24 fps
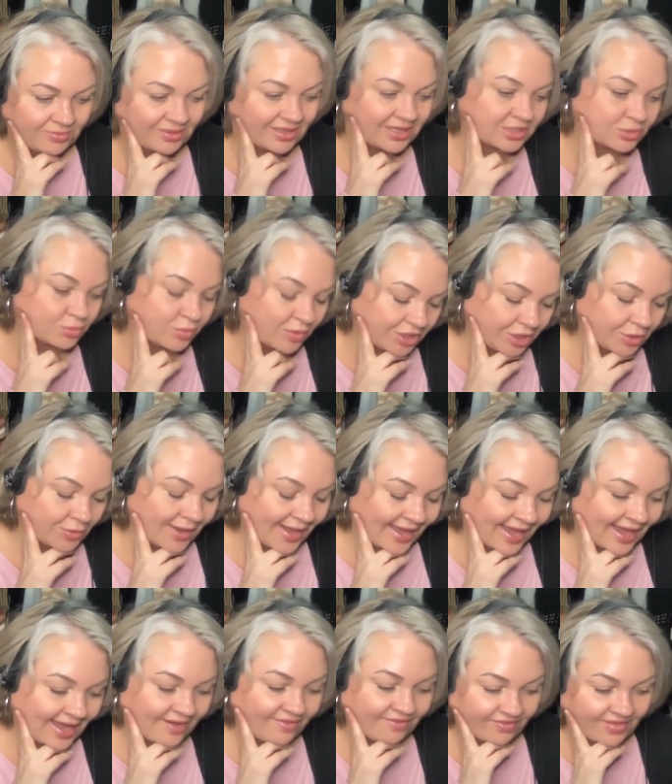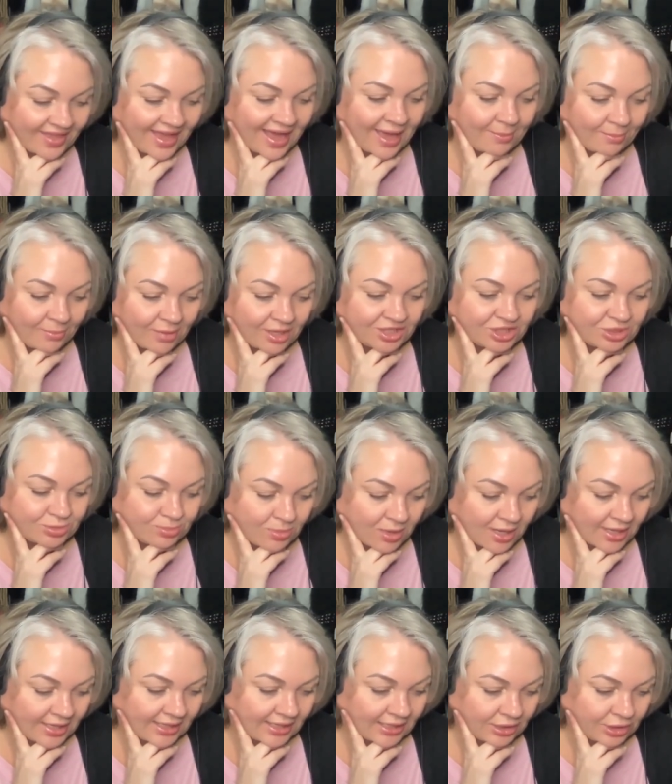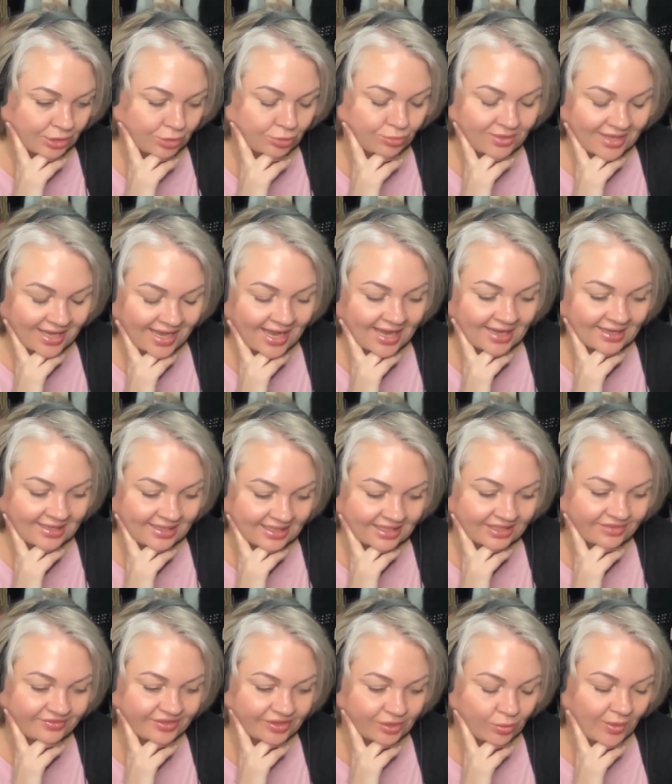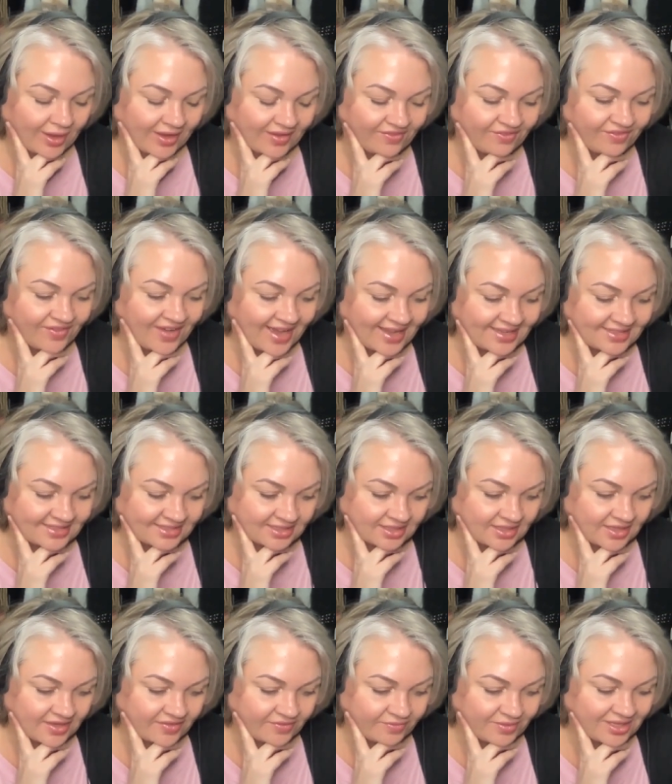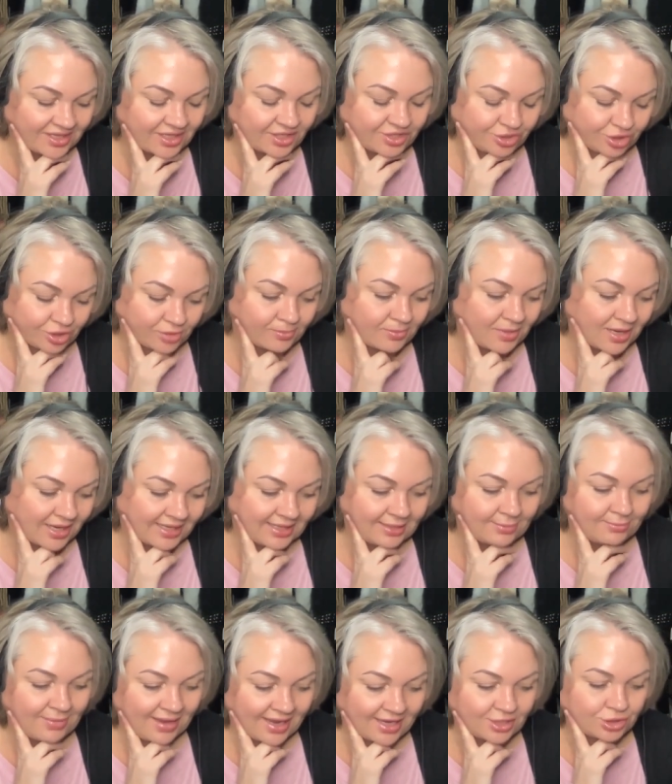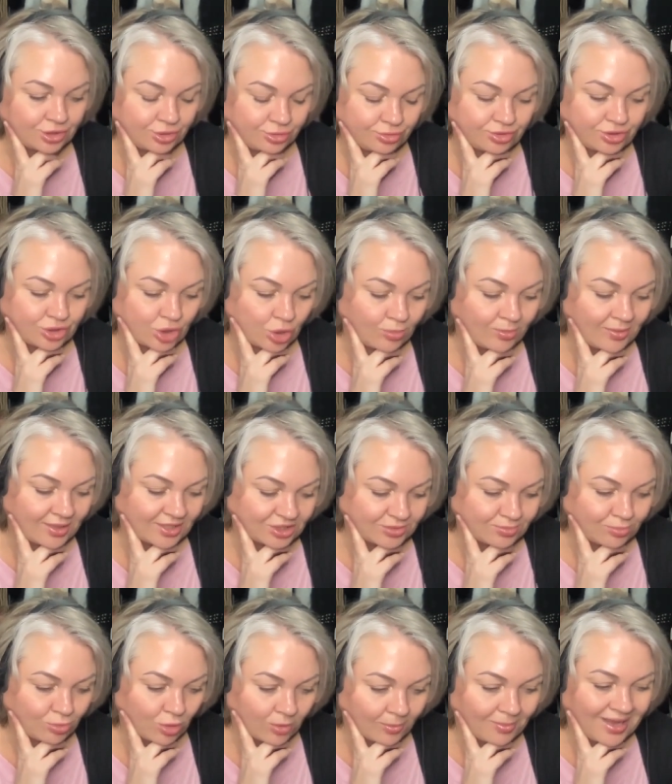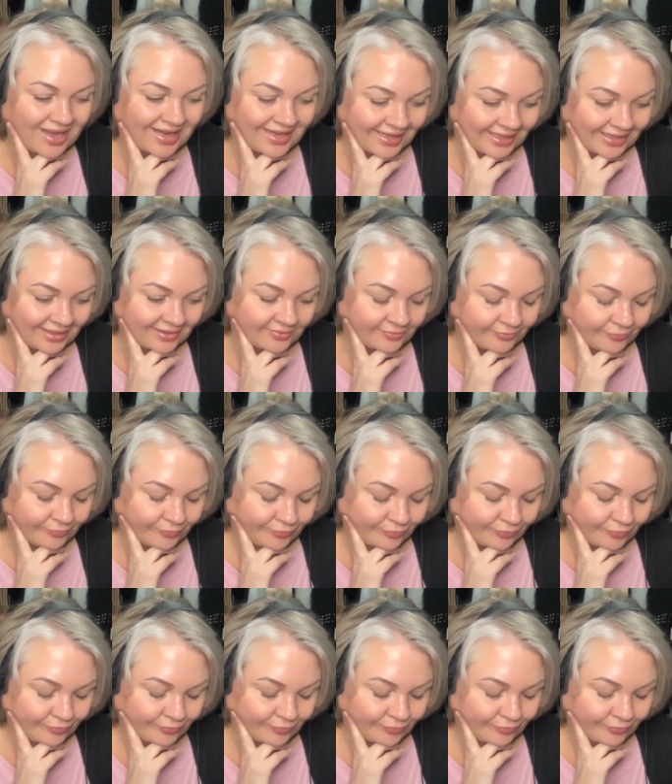Because when you have that much money, you can't give it away fast enough because your money makes you so much more money.